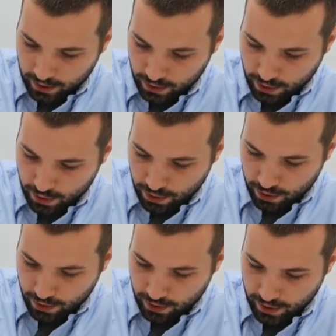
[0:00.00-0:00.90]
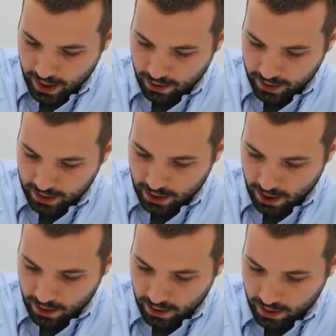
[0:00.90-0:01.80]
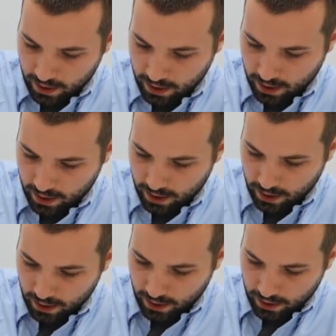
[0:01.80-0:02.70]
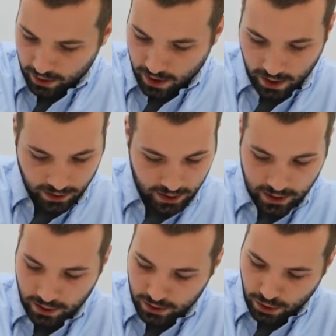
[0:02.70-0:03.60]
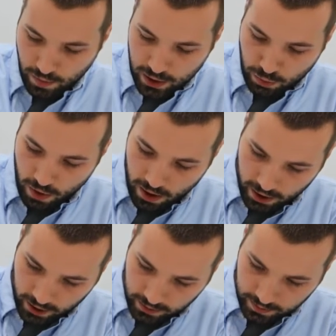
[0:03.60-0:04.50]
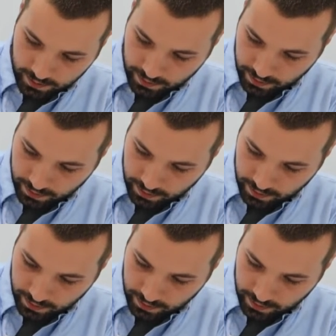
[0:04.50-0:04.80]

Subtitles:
Oh, now it's starting to, yeah, still too much water.